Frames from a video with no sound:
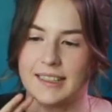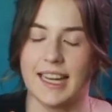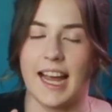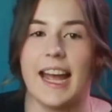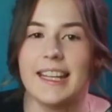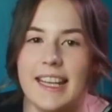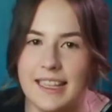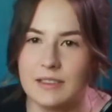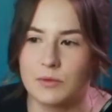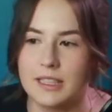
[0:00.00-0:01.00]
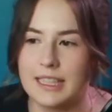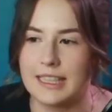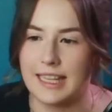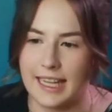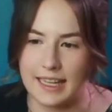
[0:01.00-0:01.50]
Like, I can't
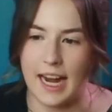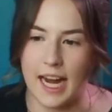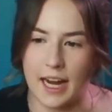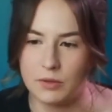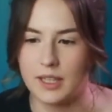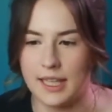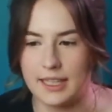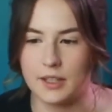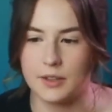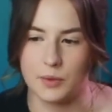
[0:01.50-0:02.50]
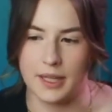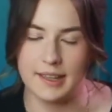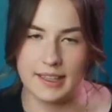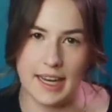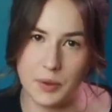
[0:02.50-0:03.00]
really lay it out any other
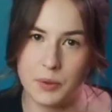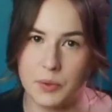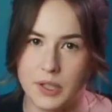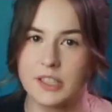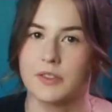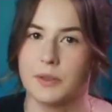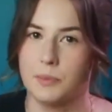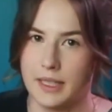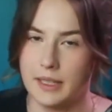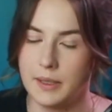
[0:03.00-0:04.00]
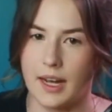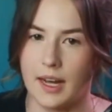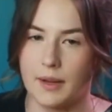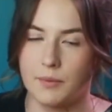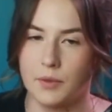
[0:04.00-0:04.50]
way than how it works for me.
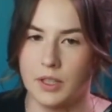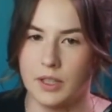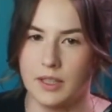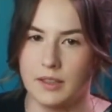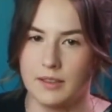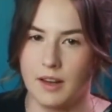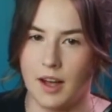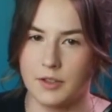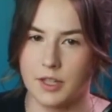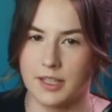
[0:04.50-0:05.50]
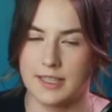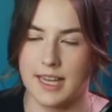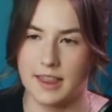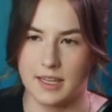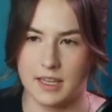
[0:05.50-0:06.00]
I'm really not trying to
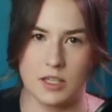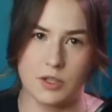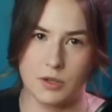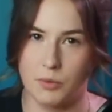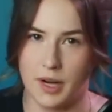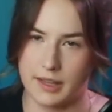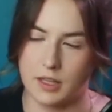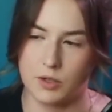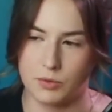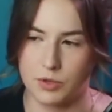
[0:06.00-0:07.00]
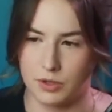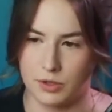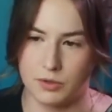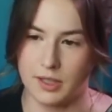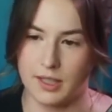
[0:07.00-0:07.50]
say this is the way that you
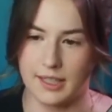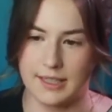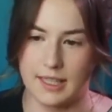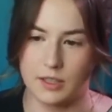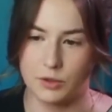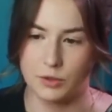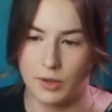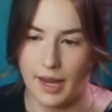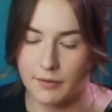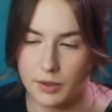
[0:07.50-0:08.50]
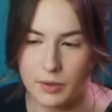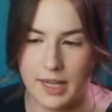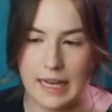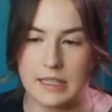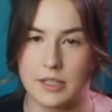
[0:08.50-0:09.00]
should do it. Like I said,
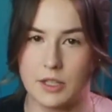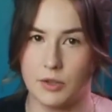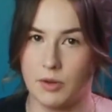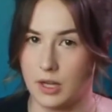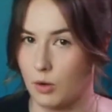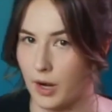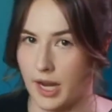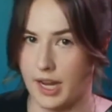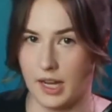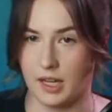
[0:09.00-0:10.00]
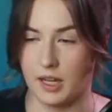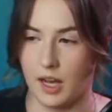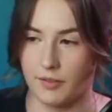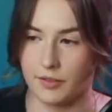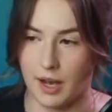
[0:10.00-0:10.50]
everyone has a unique way
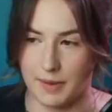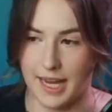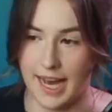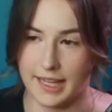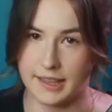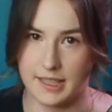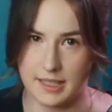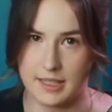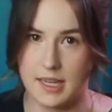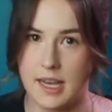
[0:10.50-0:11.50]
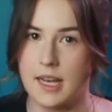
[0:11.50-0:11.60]
of coming at this.